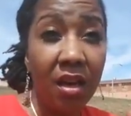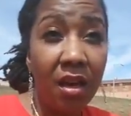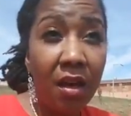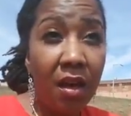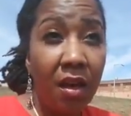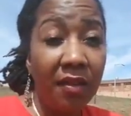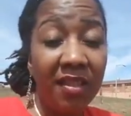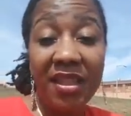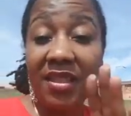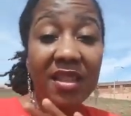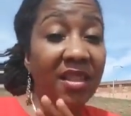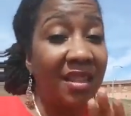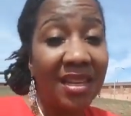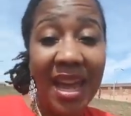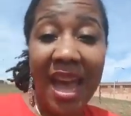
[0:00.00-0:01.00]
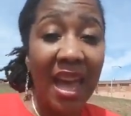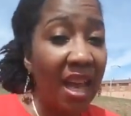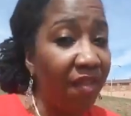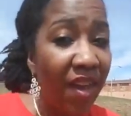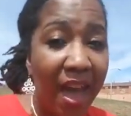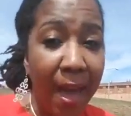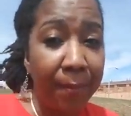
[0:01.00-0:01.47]
This could not have
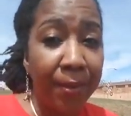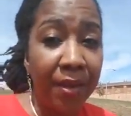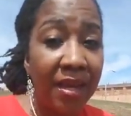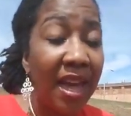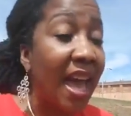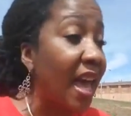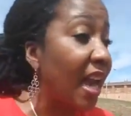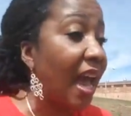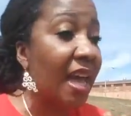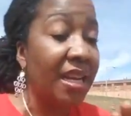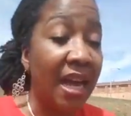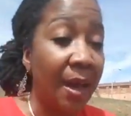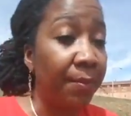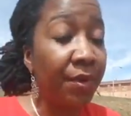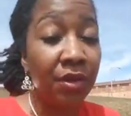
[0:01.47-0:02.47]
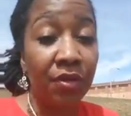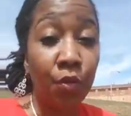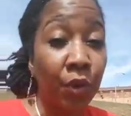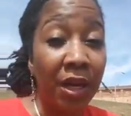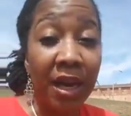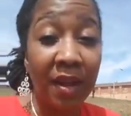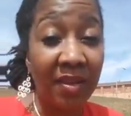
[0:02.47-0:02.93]
happened had
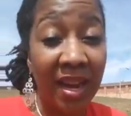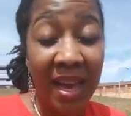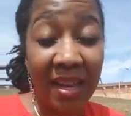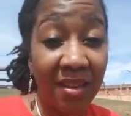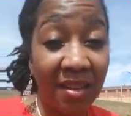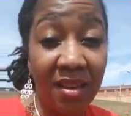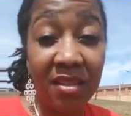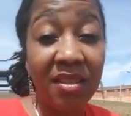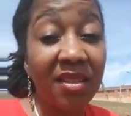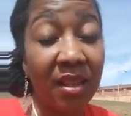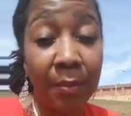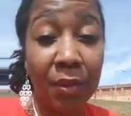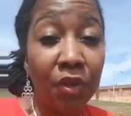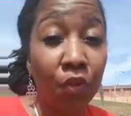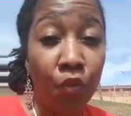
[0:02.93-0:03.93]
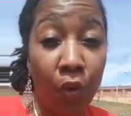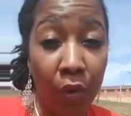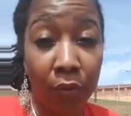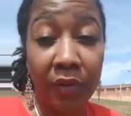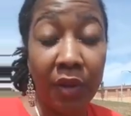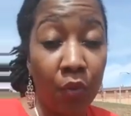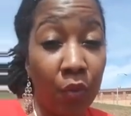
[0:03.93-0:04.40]
we had not done some of the work
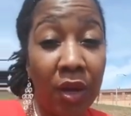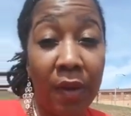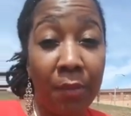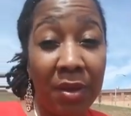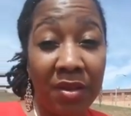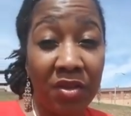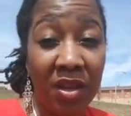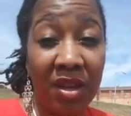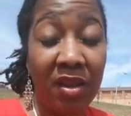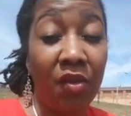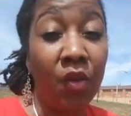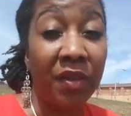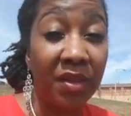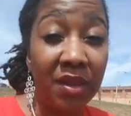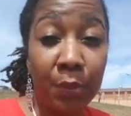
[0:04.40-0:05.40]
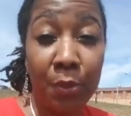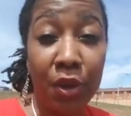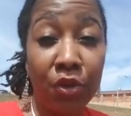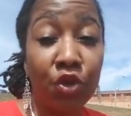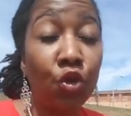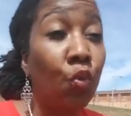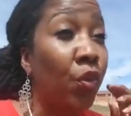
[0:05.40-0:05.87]
that we had been done on the
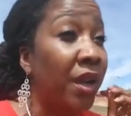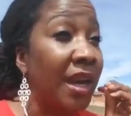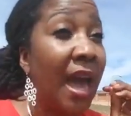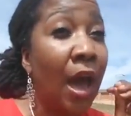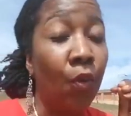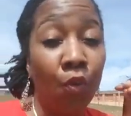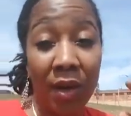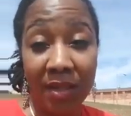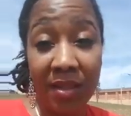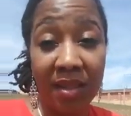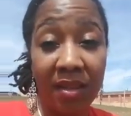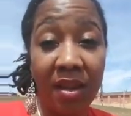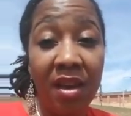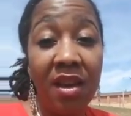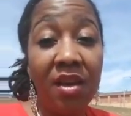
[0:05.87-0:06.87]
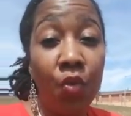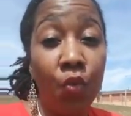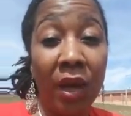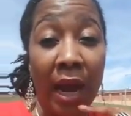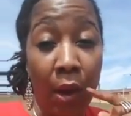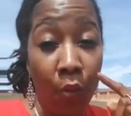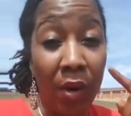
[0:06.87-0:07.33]
spiritual when I wasn't
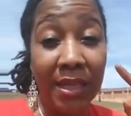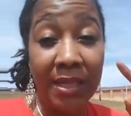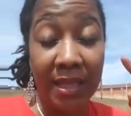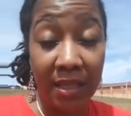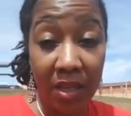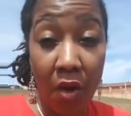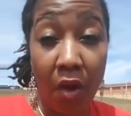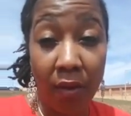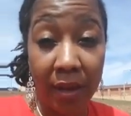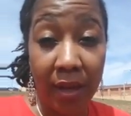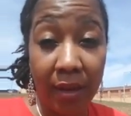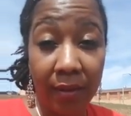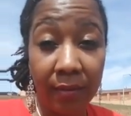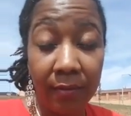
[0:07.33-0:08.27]
talking.